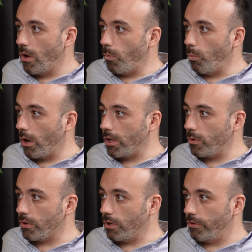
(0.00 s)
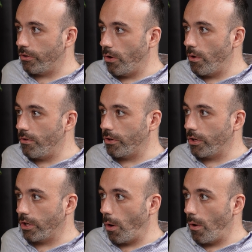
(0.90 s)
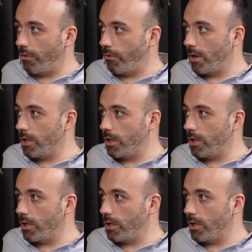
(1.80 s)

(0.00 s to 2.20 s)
what you can do is you can go into it,